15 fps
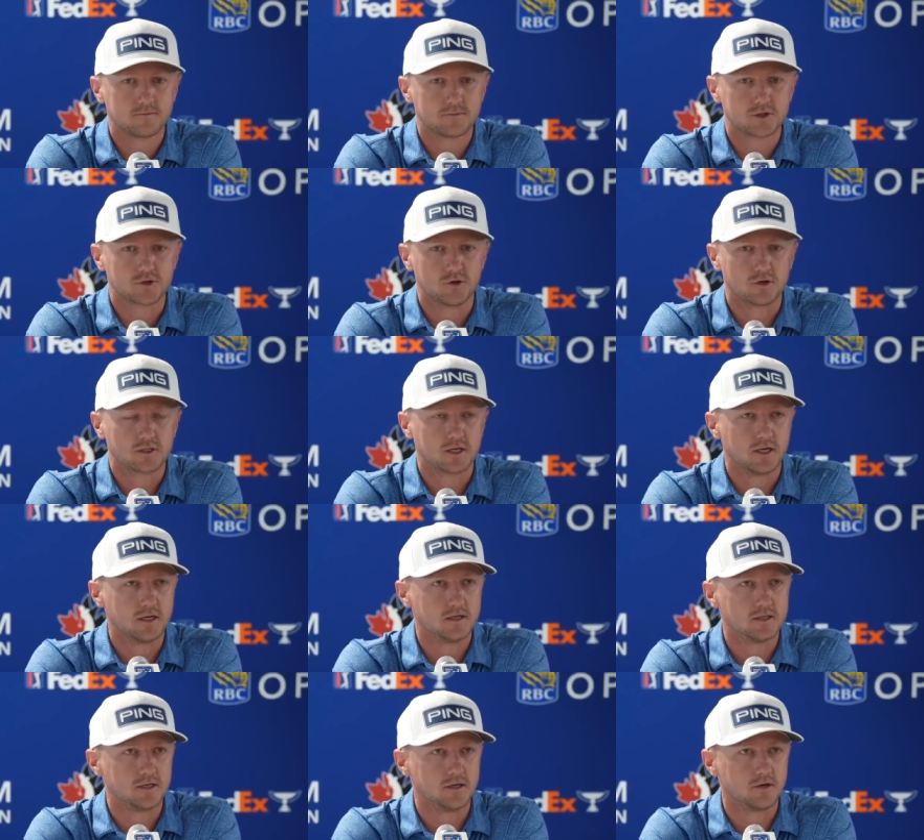strokes
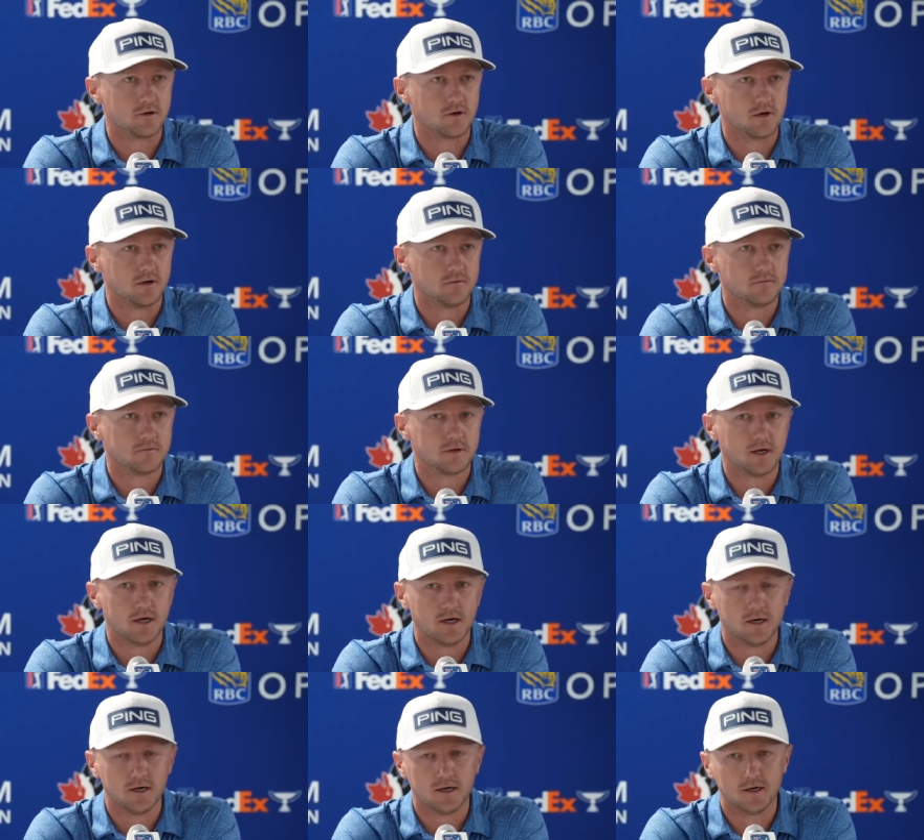gained, tee to green,
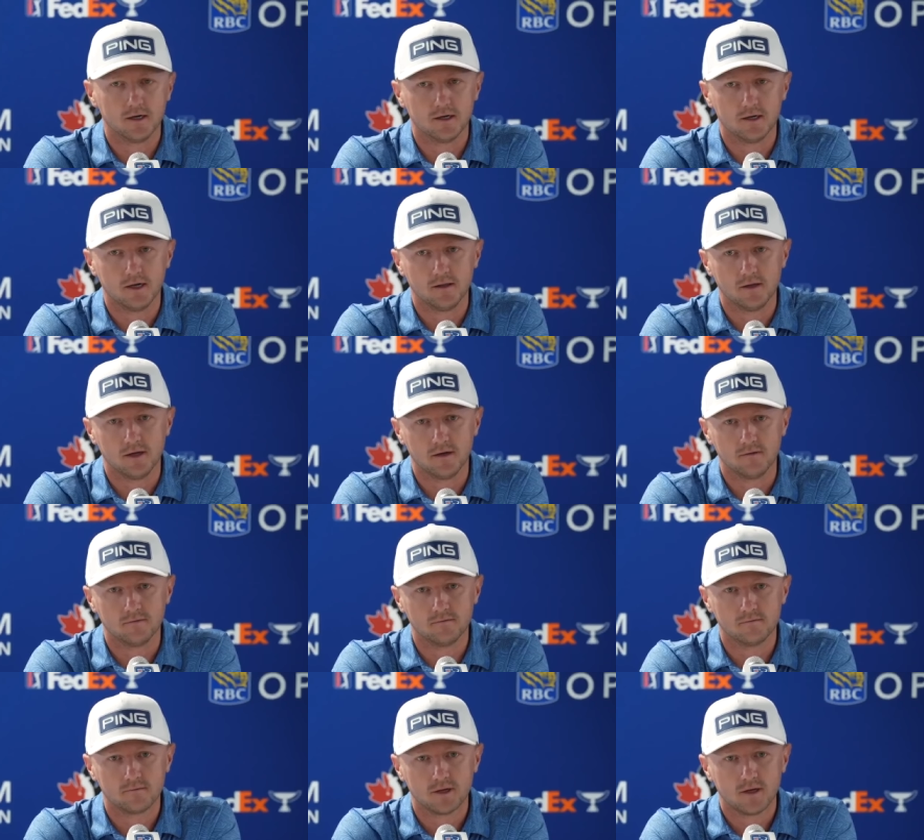and
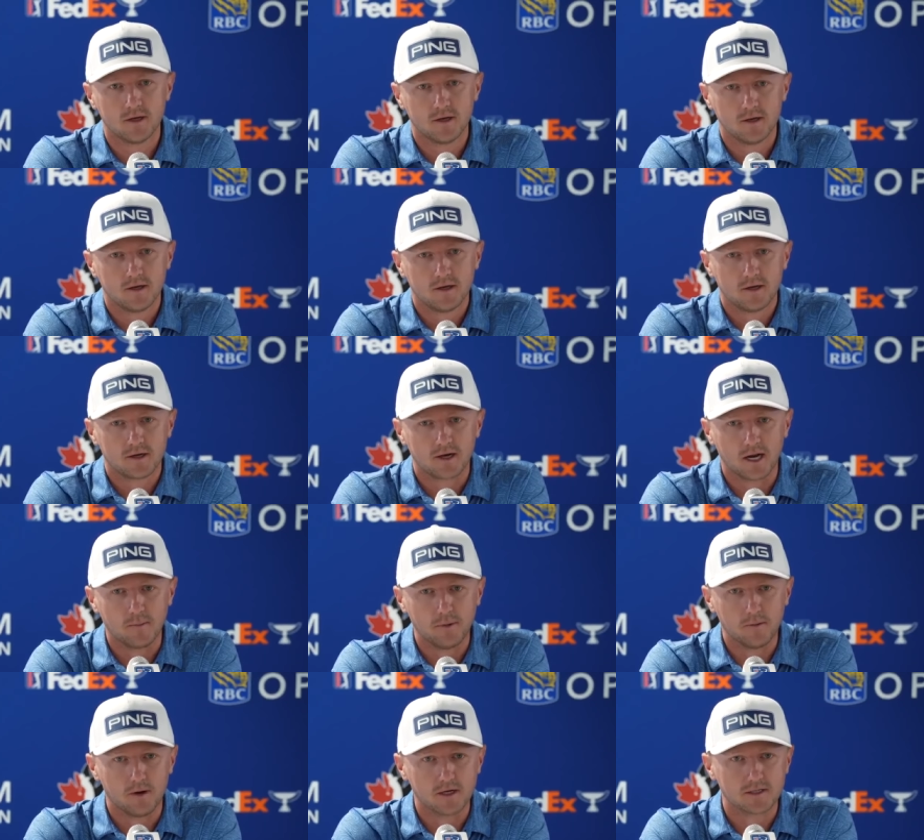then kind
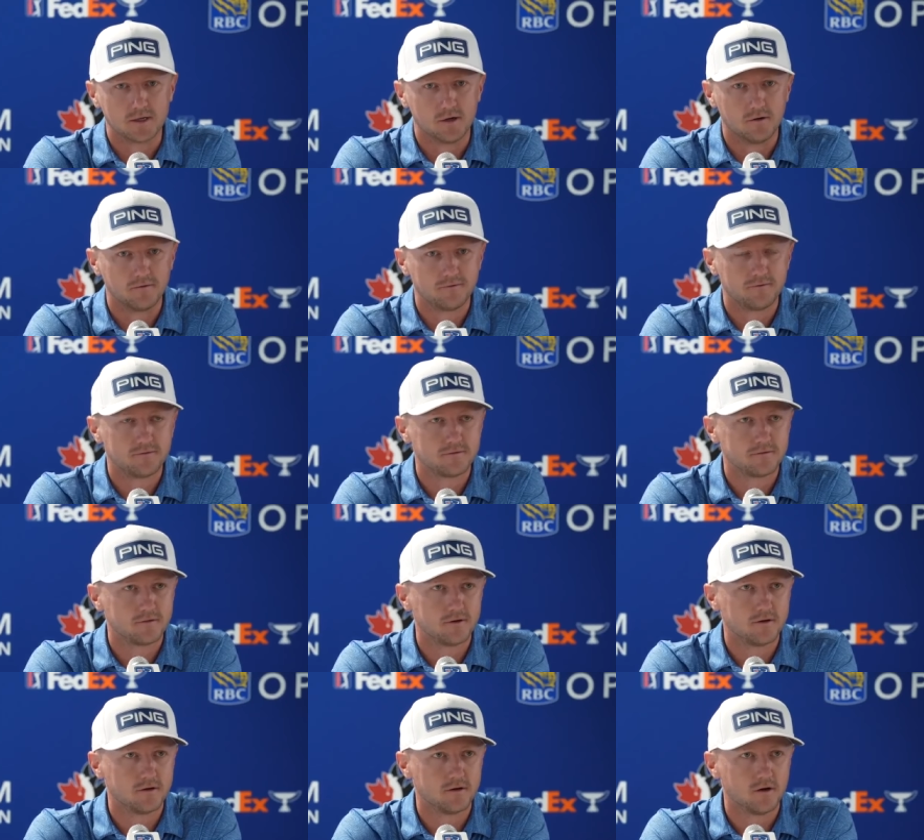of be myself
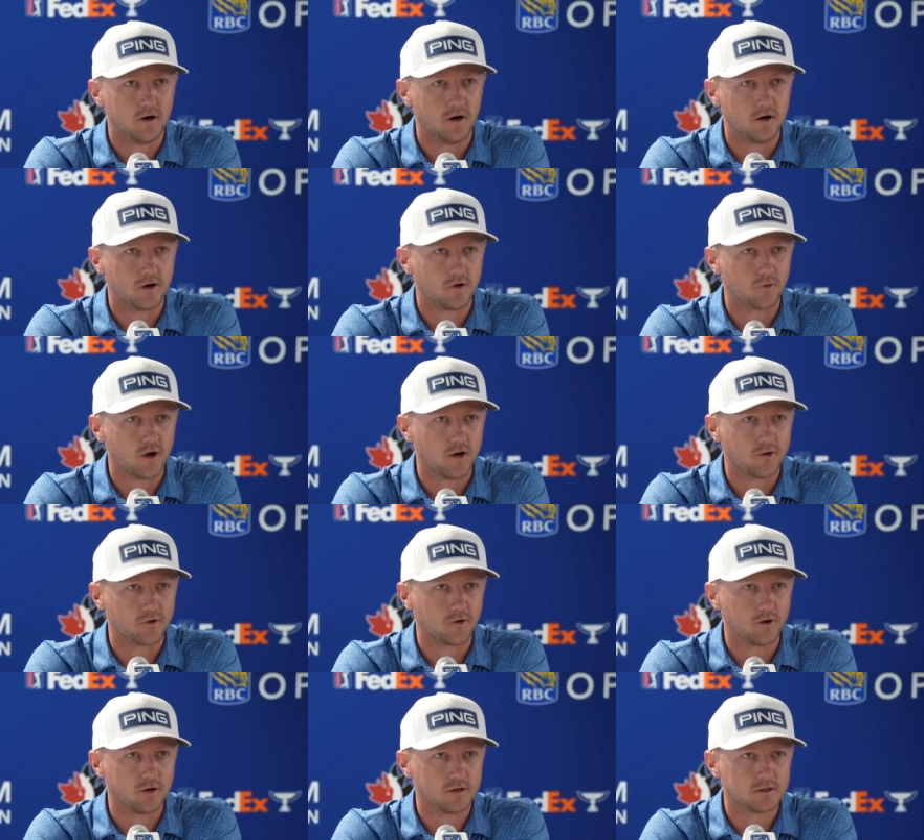on and around the
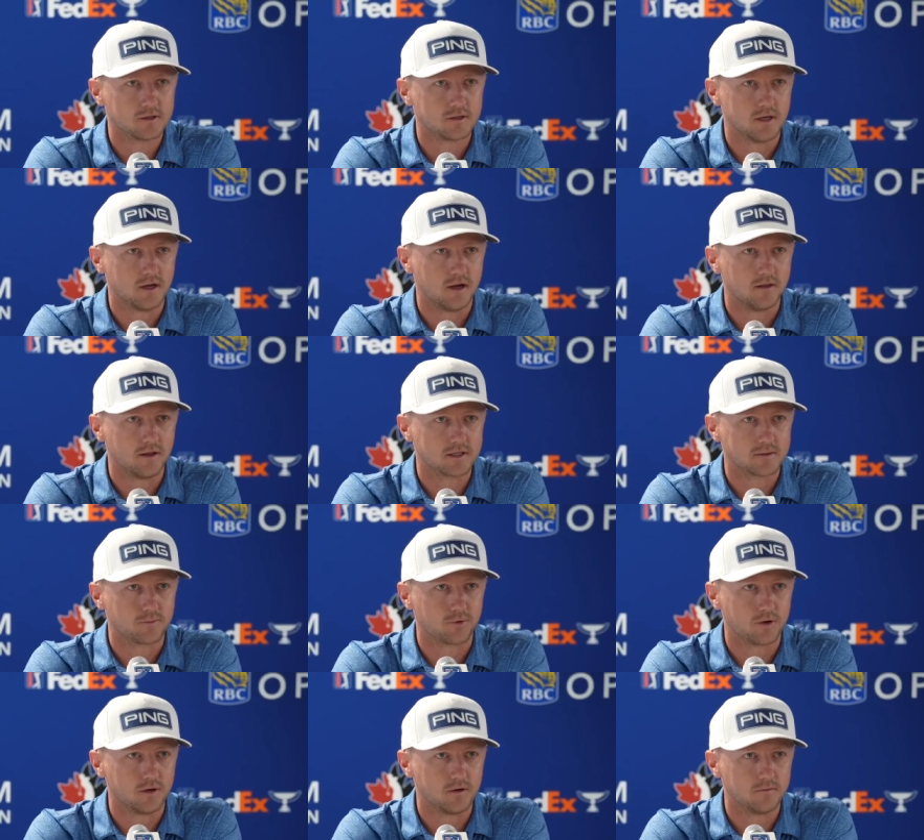greens, then I think that's a
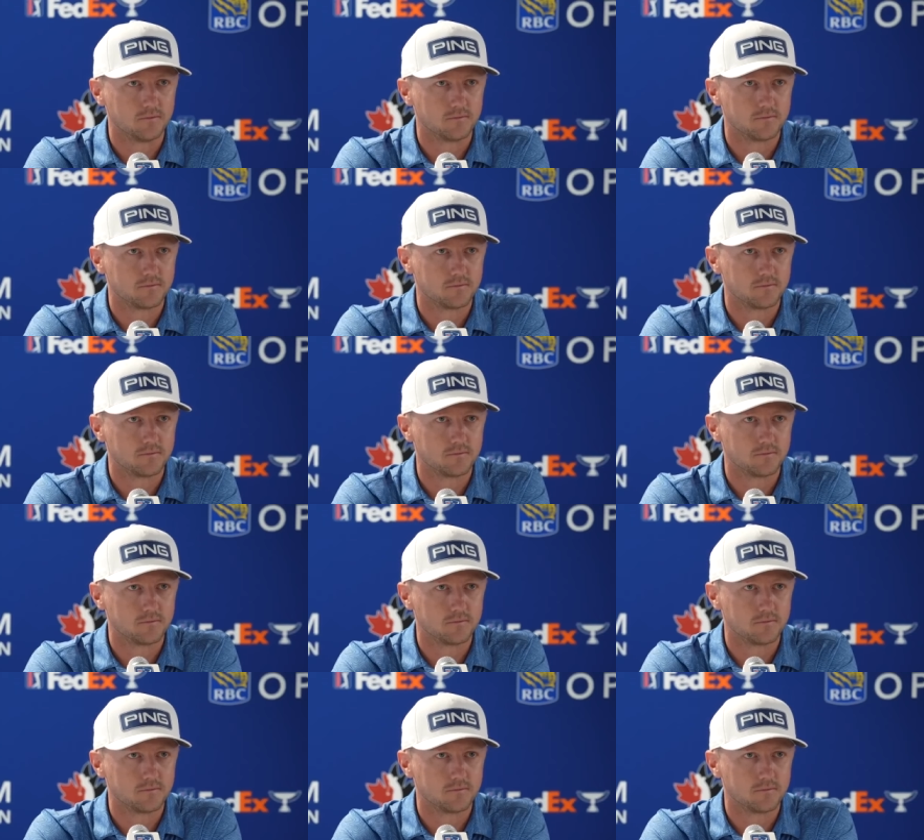pretty